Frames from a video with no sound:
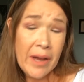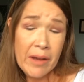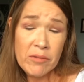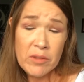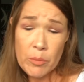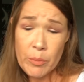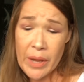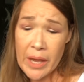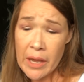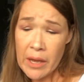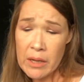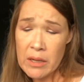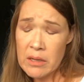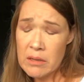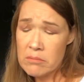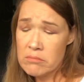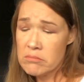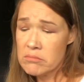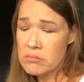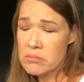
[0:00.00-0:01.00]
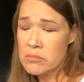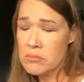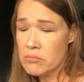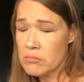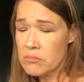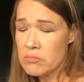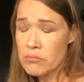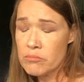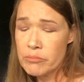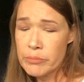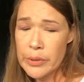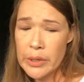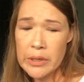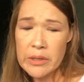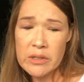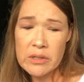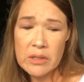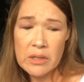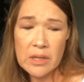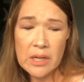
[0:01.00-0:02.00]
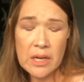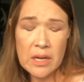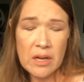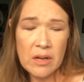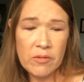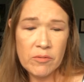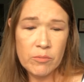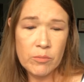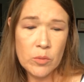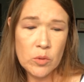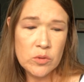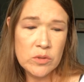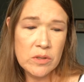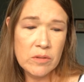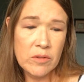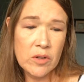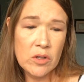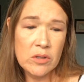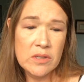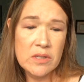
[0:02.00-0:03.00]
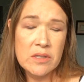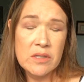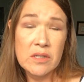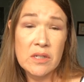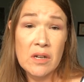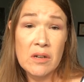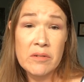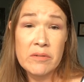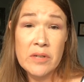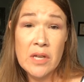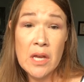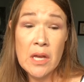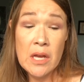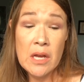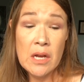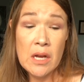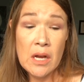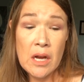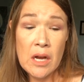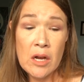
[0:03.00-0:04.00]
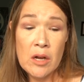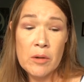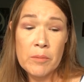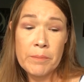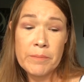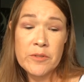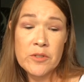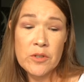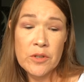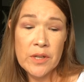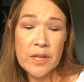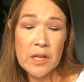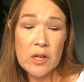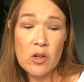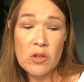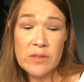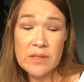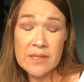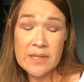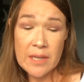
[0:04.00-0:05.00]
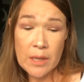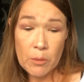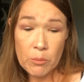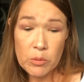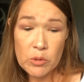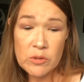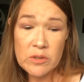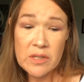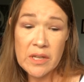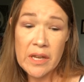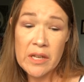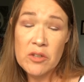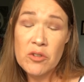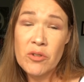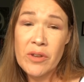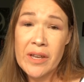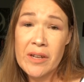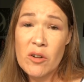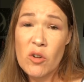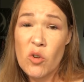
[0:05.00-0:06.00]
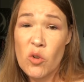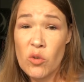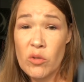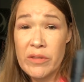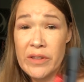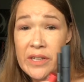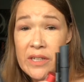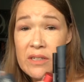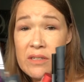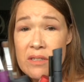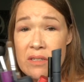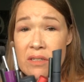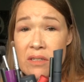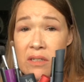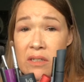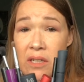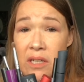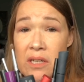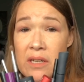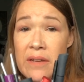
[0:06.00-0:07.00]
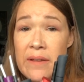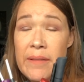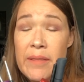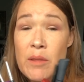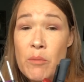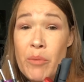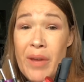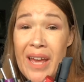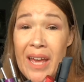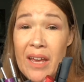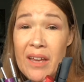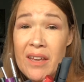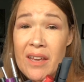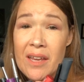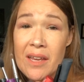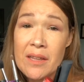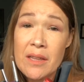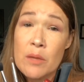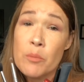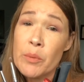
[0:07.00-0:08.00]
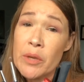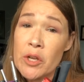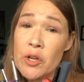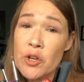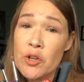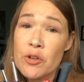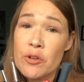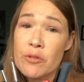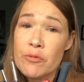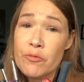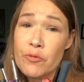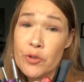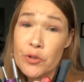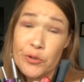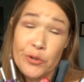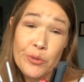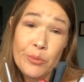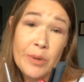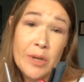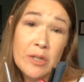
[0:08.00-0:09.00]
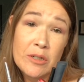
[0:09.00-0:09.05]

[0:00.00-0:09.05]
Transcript: the bag, but I have most of all this stuff. So you get all the samples and you get all this, the bag and the mirror for $2.